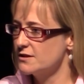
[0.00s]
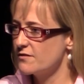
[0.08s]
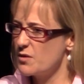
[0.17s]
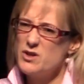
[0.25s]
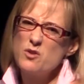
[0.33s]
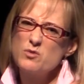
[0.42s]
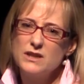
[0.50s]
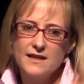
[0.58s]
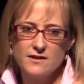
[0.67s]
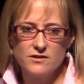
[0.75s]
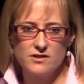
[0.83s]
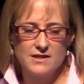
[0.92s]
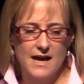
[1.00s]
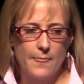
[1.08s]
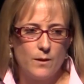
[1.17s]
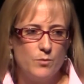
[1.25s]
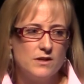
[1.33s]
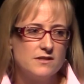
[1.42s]
that we don't really
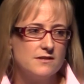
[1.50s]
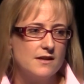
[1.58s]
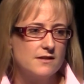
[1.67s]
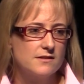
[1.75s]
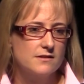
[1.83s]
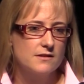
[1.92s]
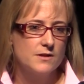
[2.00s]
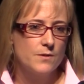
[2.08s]
understand their business.